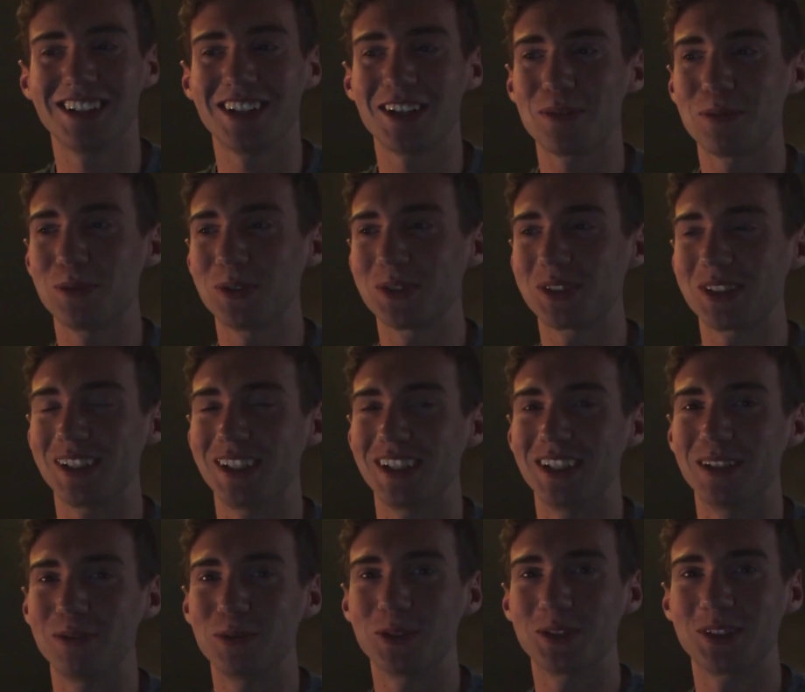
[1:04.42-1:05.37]
we'll
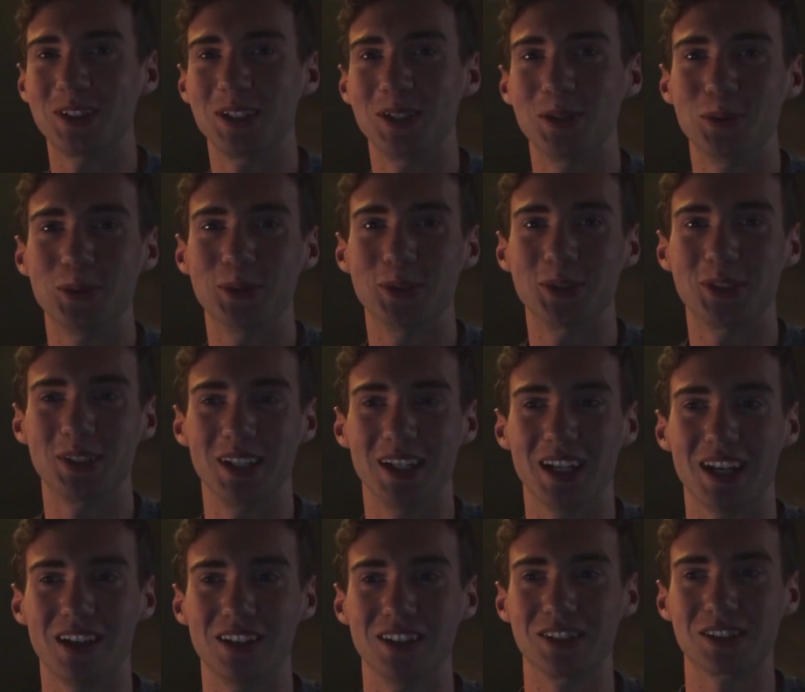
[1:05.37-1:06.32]
see
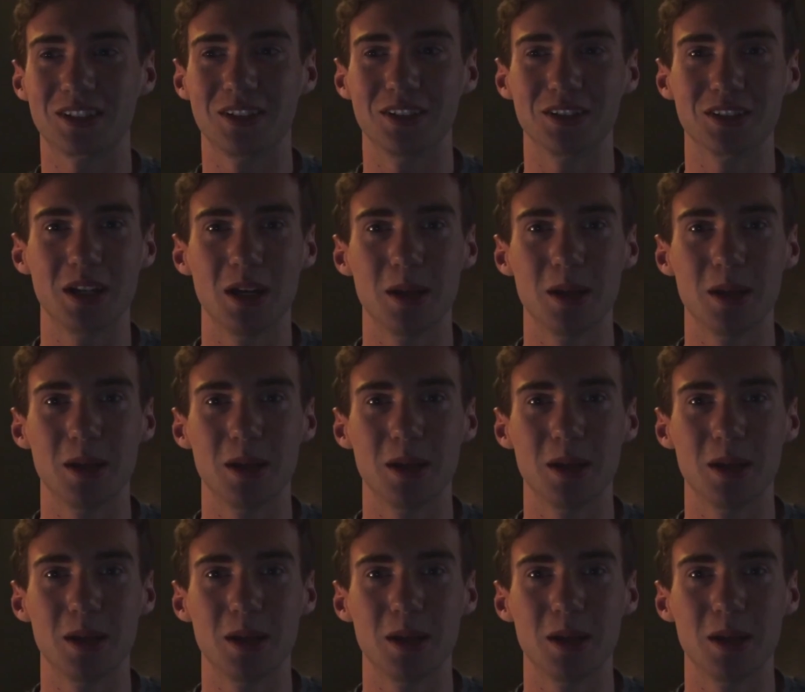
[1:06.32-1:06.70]
how this goes.